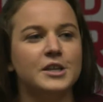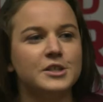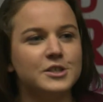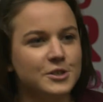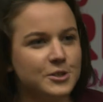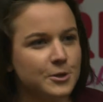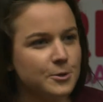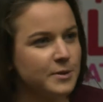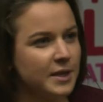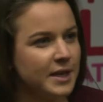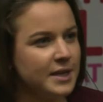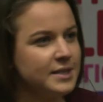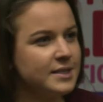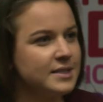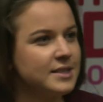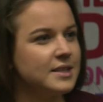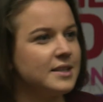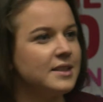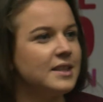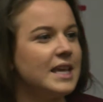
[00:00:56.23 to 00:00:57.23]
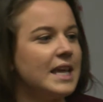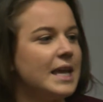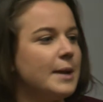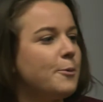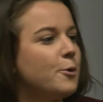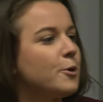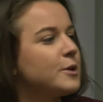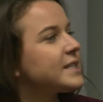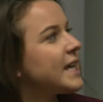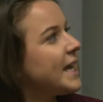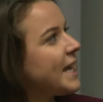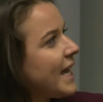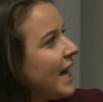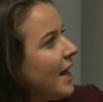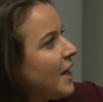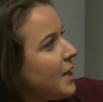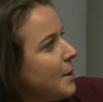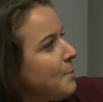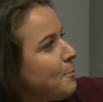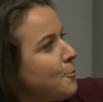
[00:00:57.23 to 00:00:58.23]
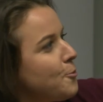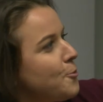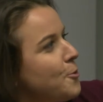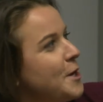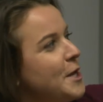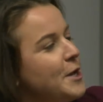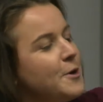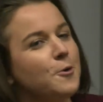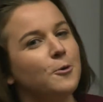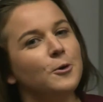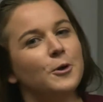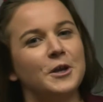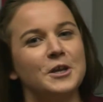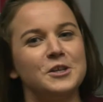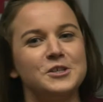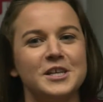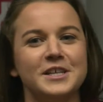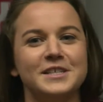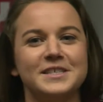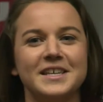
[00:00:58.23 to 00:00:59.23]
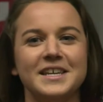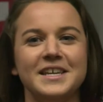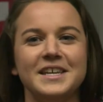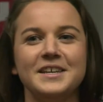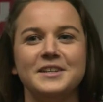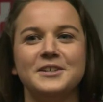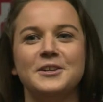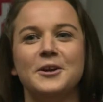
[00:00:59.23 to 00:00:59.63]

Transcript: To do this, the airport take out a pretty cool looking jet ski